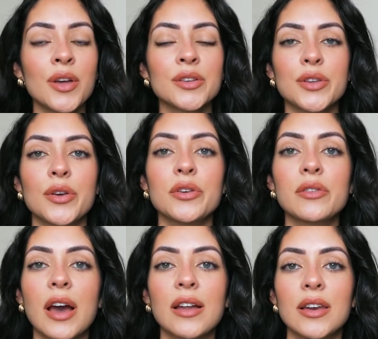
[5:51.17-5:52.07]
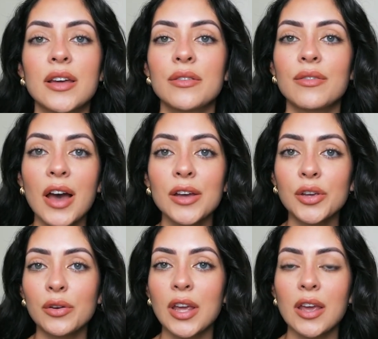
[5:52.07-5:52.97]
so you can live at
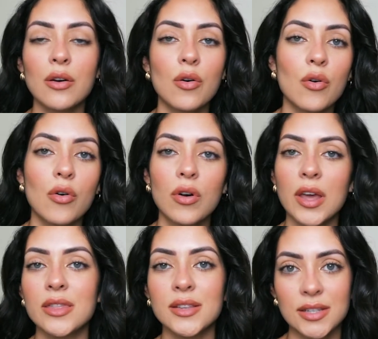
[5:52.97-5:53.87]
uni or in the